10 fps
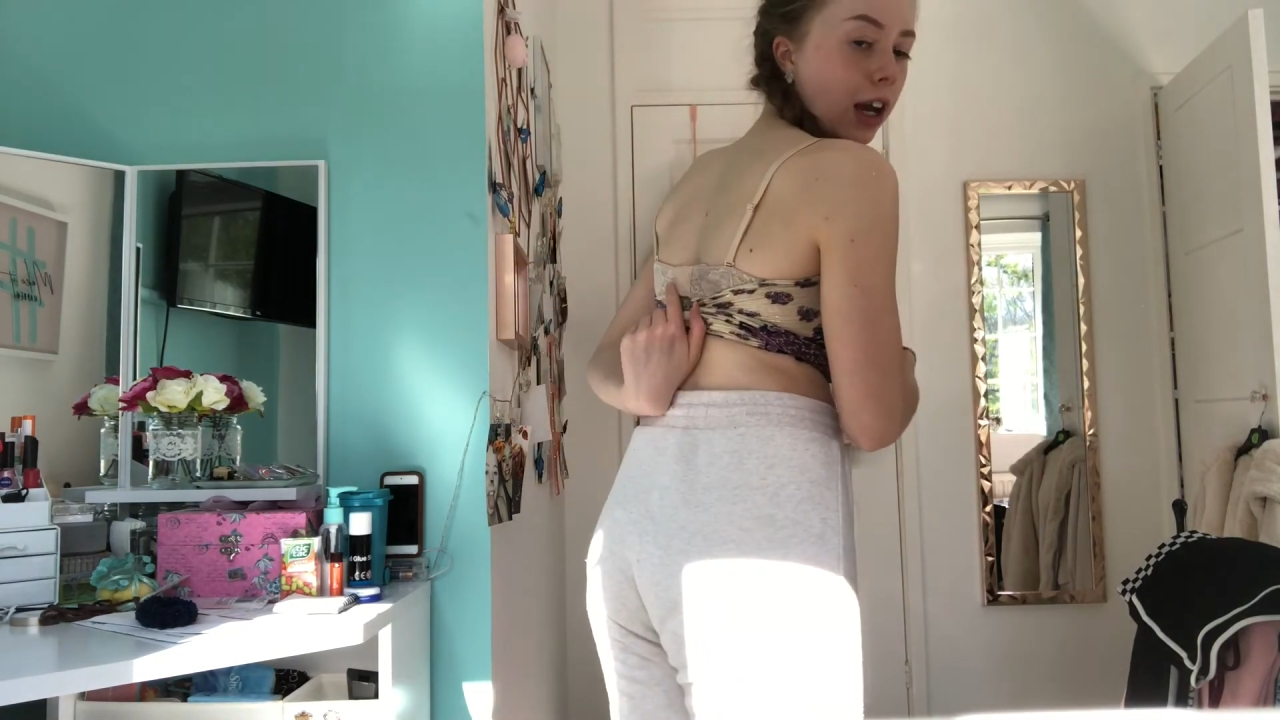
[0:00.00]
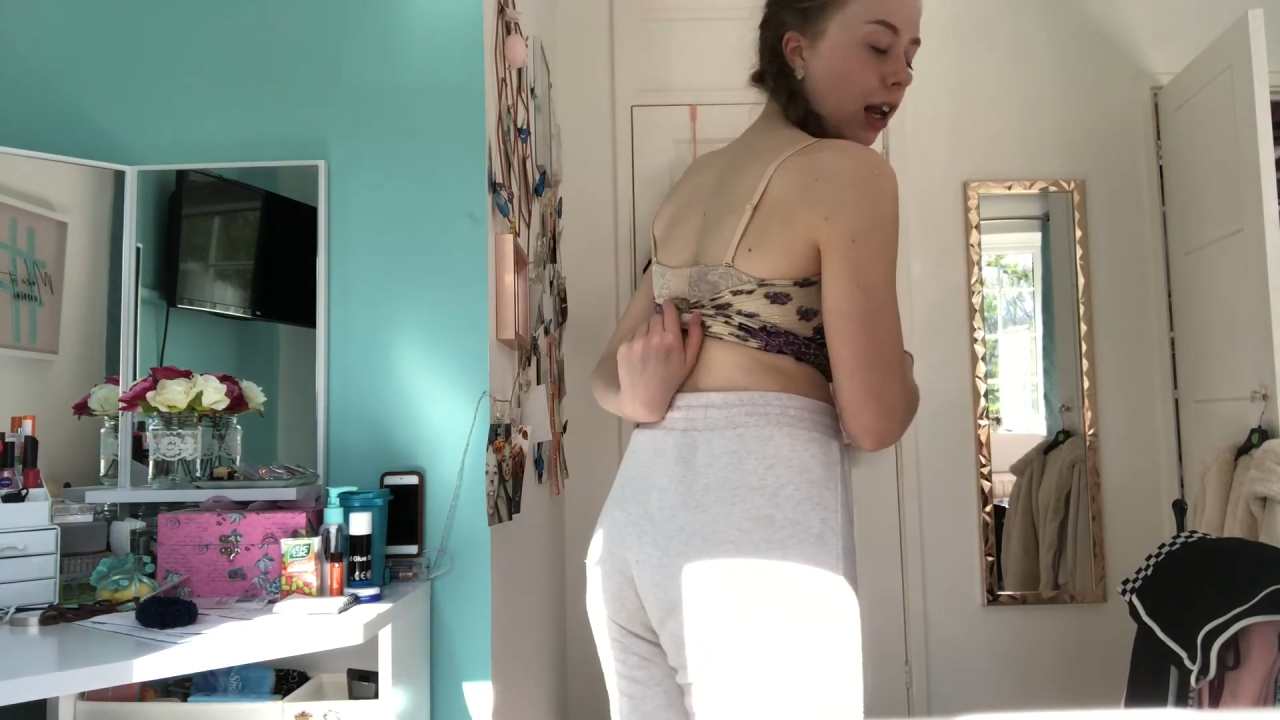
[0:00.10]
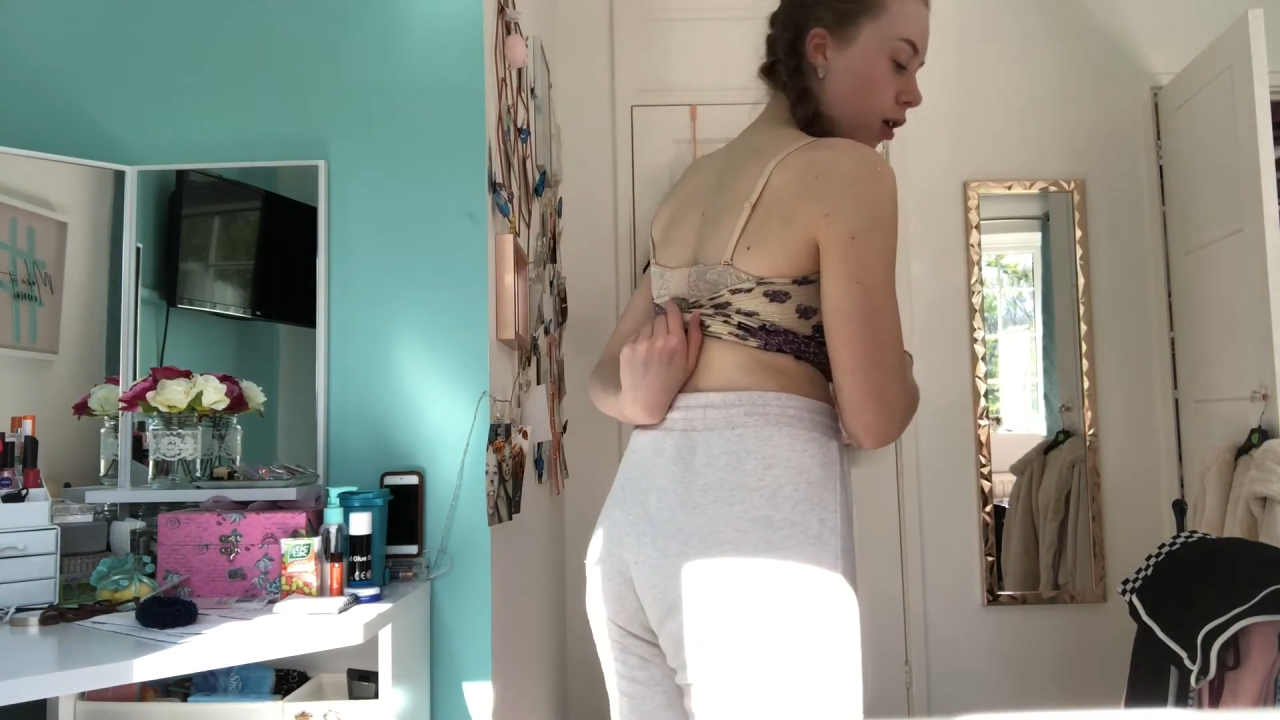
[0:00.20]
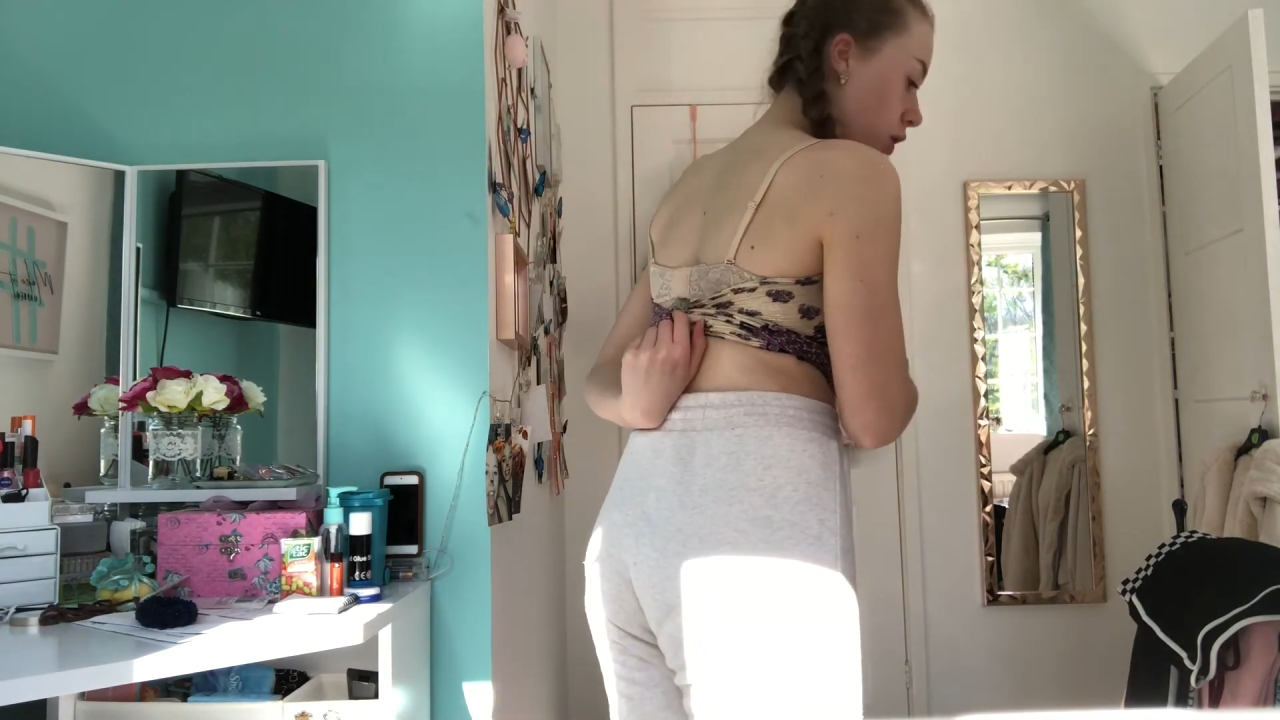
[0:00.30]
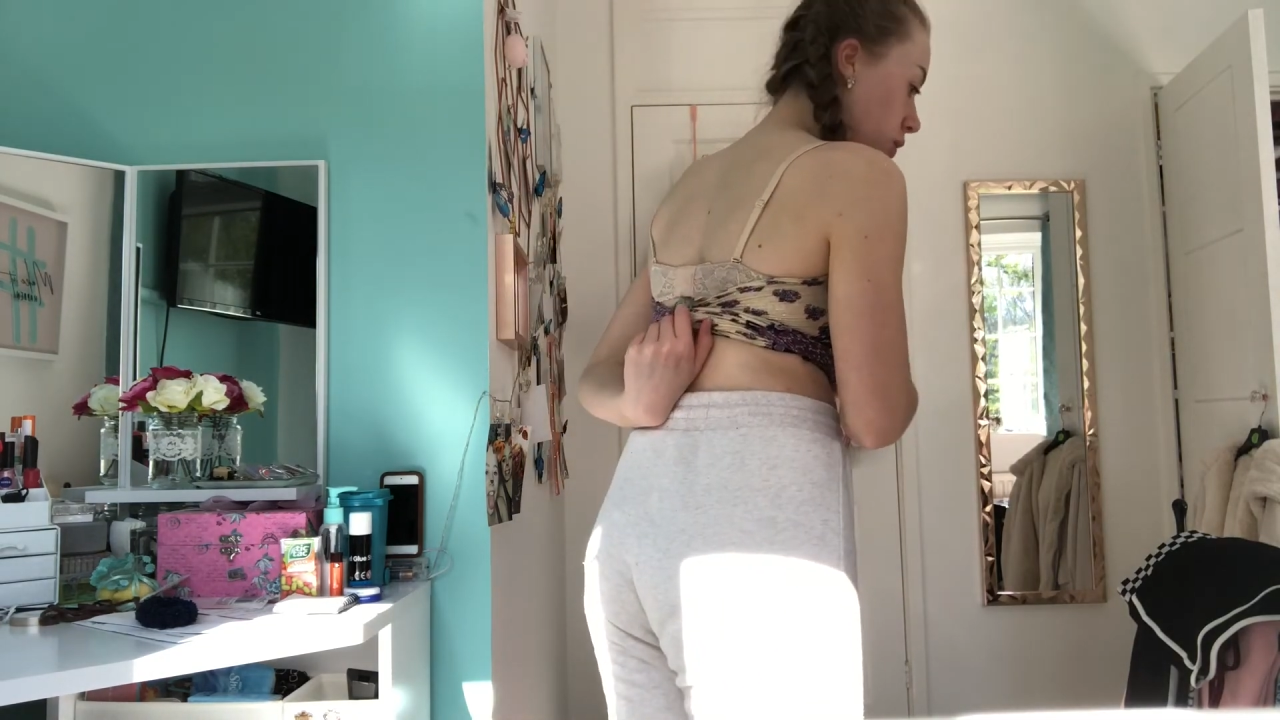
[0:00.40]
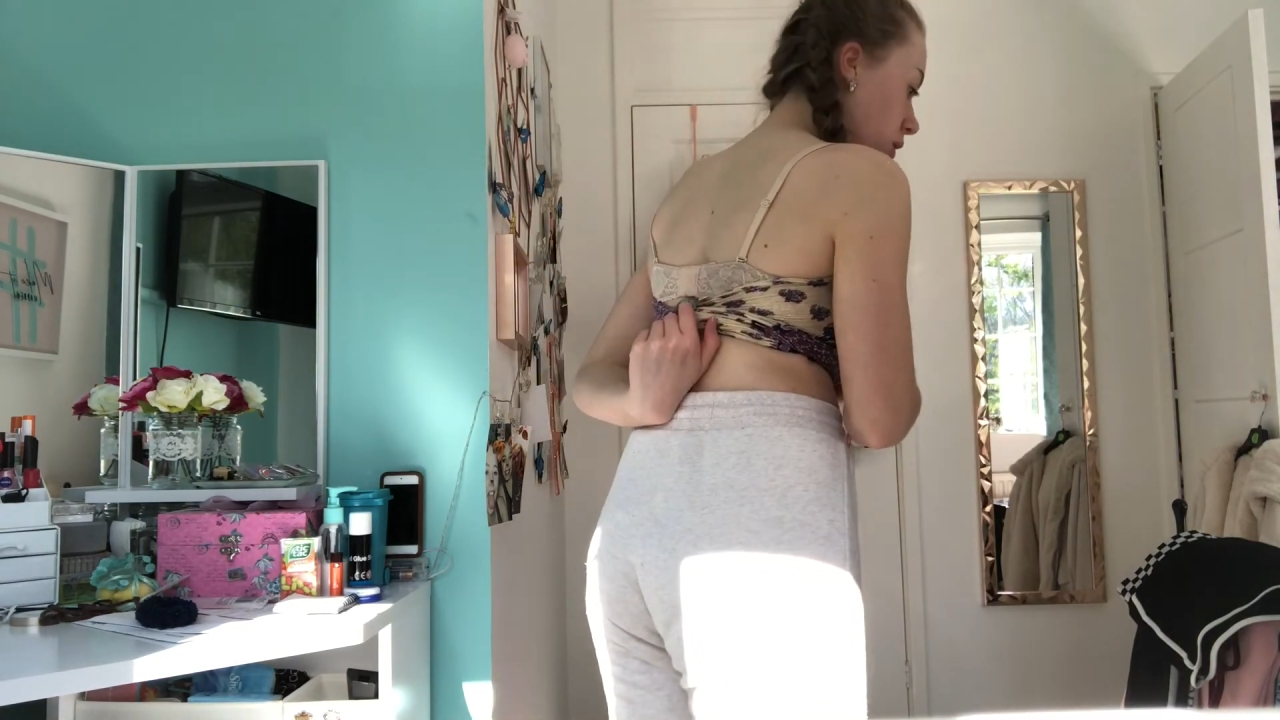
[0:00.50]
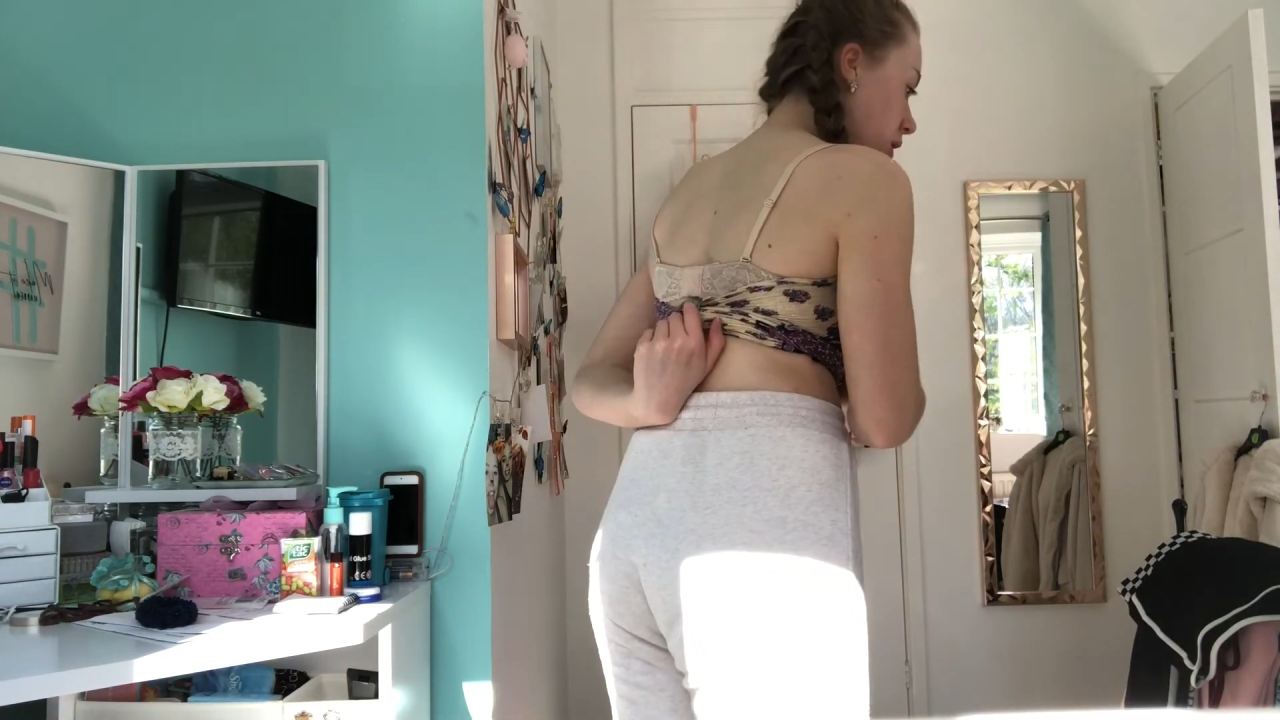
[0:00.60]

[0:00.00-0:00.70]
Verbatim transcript: a little,